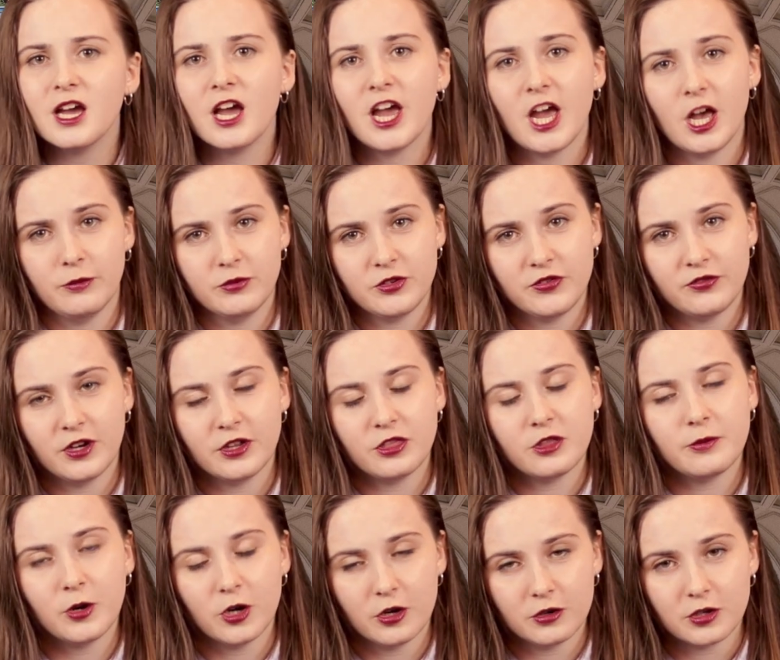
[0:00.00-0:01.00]
helped
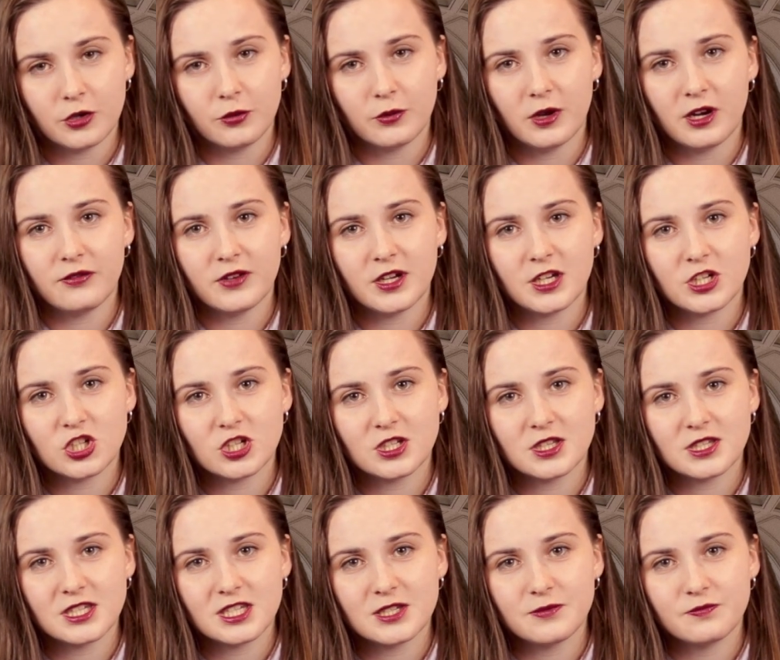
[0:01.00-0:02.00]
fund the parking
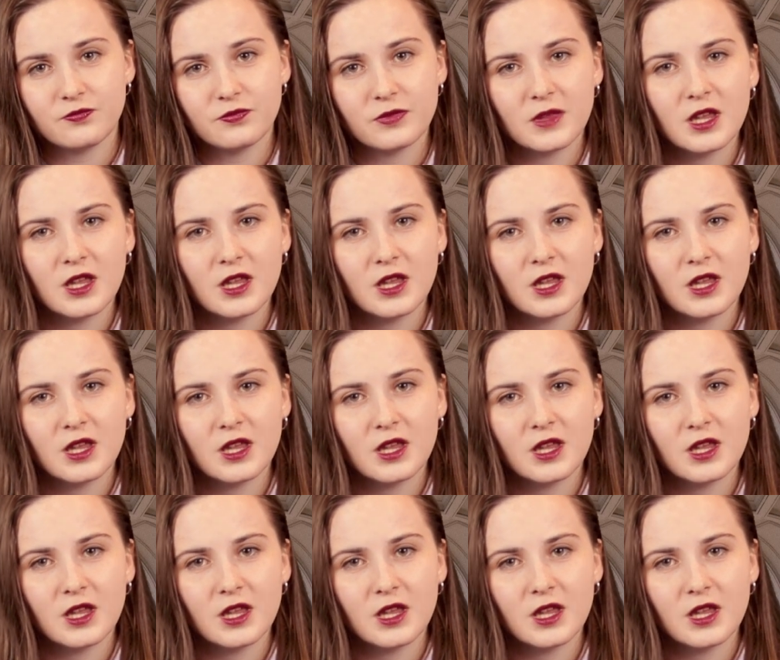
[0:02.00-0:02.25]
renovations.